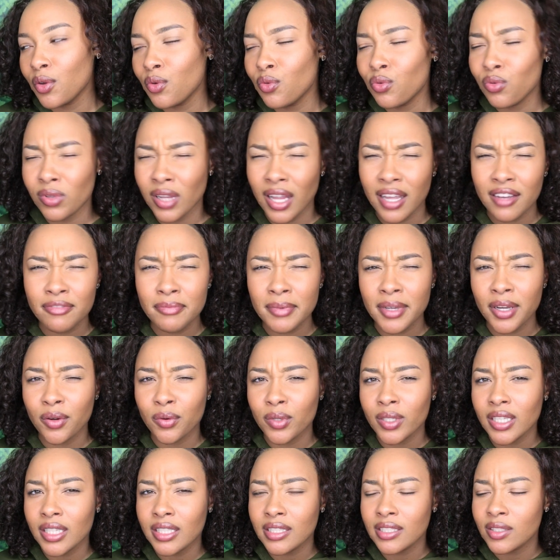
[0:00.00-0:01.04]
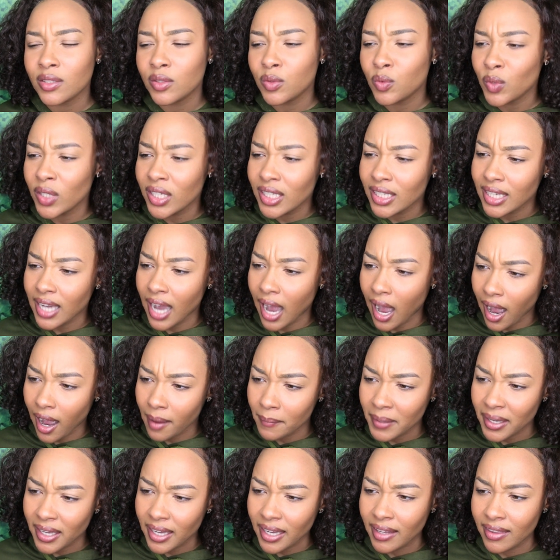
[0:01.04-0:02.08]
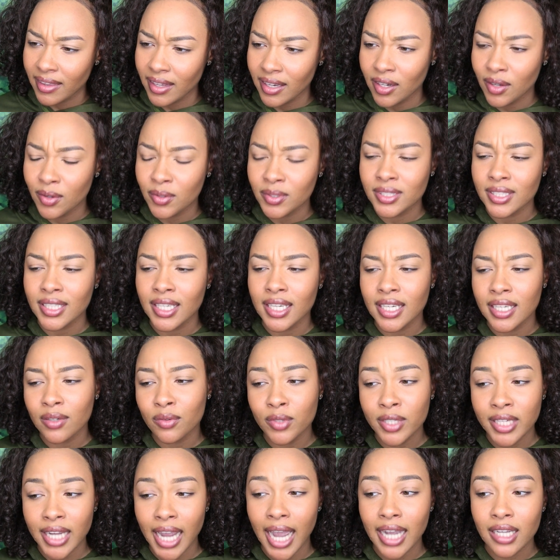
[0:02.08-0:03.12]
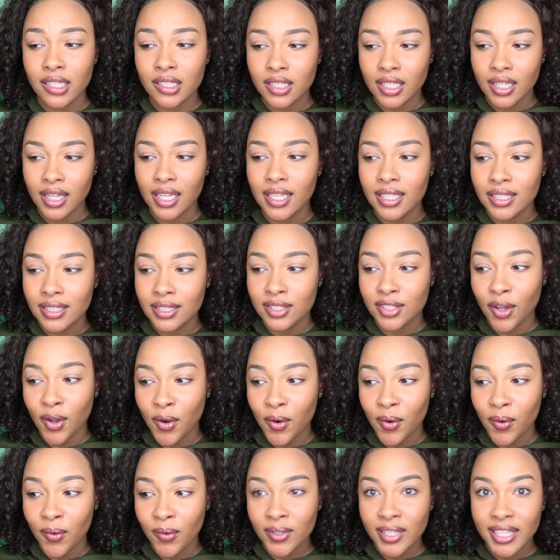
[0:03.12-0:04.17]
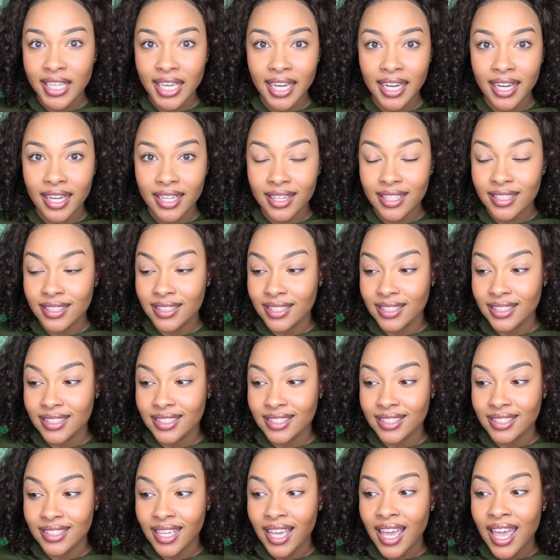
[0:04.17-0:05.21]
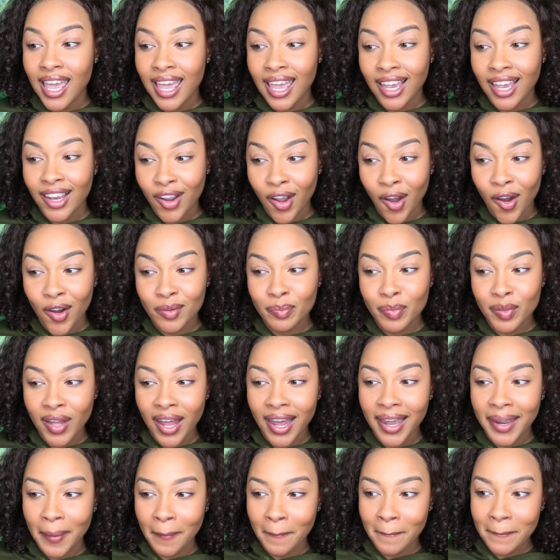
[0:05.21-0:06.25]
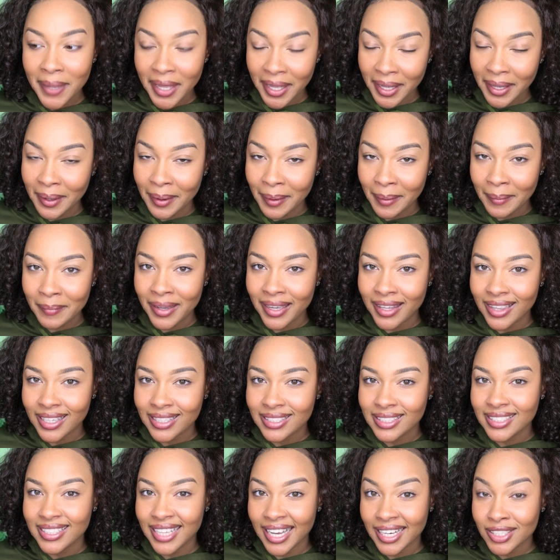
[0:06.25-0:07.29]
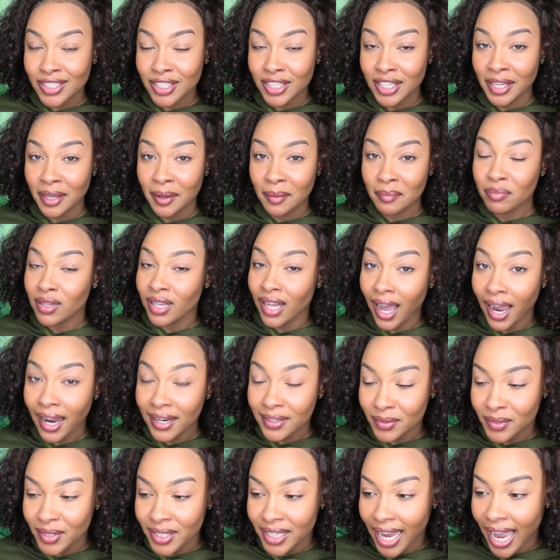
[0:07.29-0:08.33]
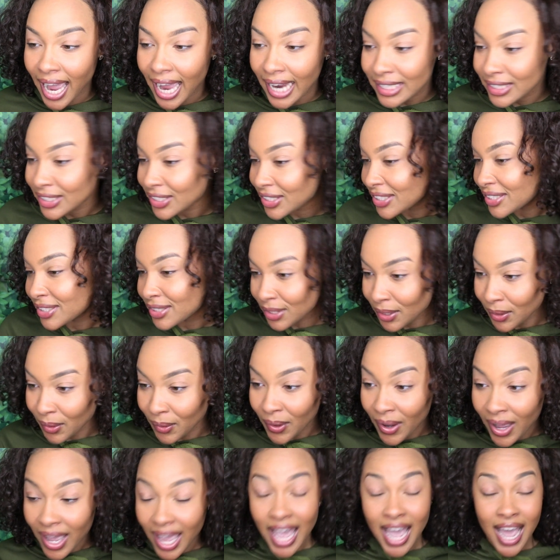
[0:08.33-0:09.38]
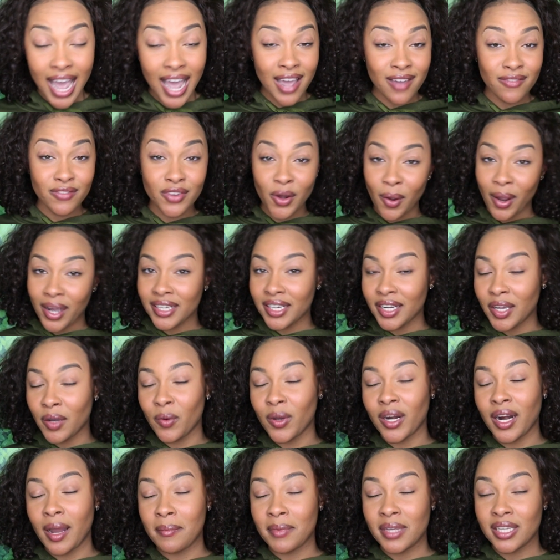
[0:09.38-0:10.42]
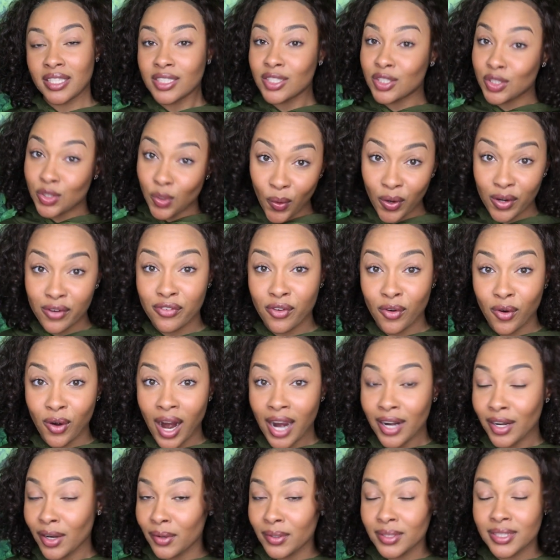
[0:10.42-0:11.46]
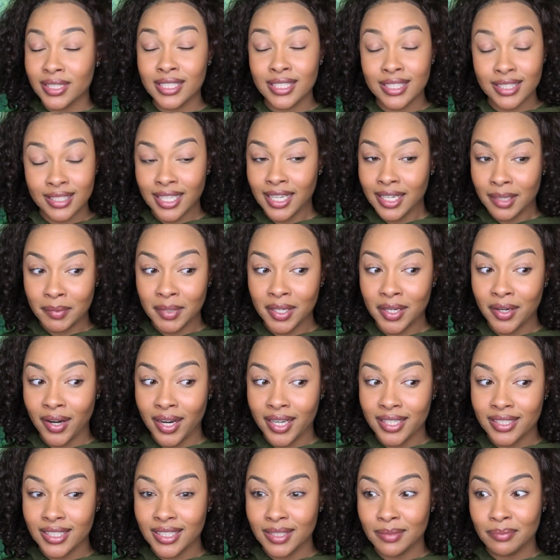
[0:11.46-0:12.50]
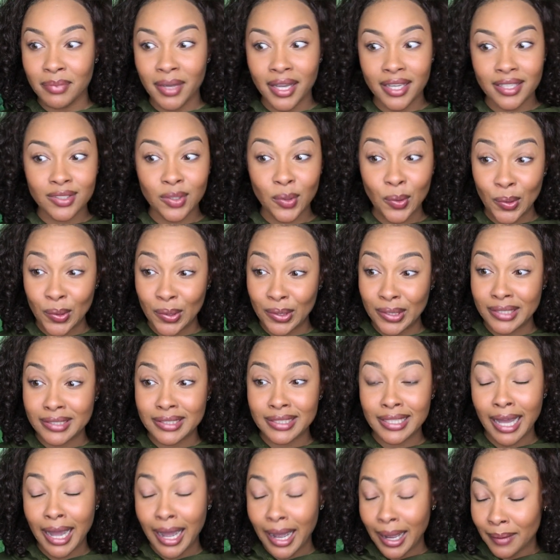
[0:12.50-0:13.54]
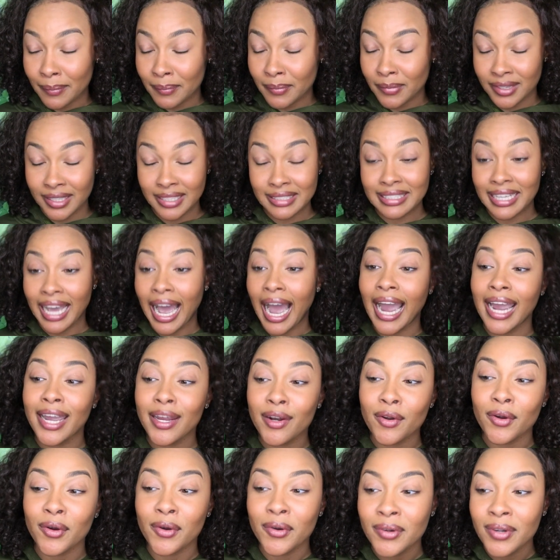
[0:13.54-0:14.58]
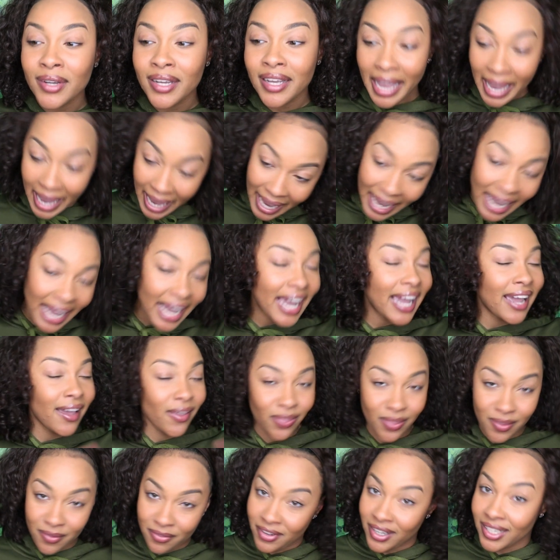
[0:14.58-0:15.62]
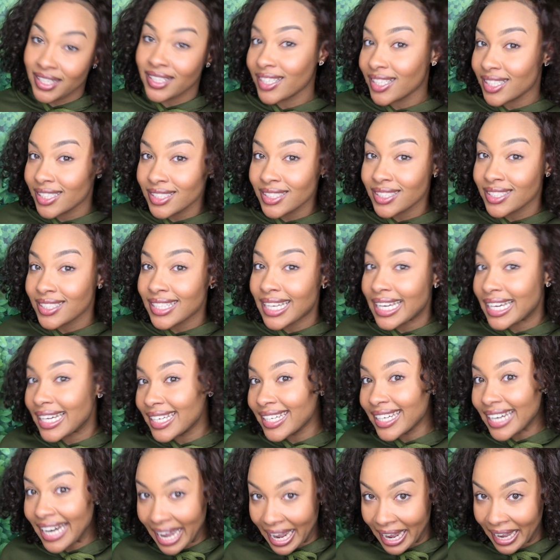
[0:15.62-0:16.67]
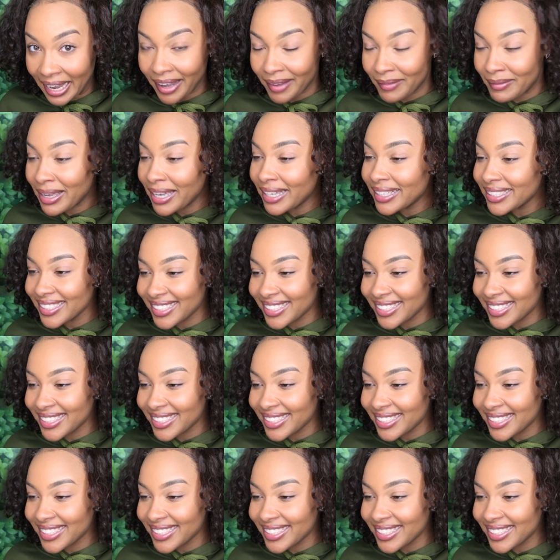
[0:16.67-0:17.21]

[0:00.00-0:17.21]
You left me a really sweet comment and then you said react to this. So yeah, this is called Blind Pimp and this is actually a blind reaction. So I have no idea what I'm in store for. I know it's gonna be crazy based on the top, the title and the fucker's name.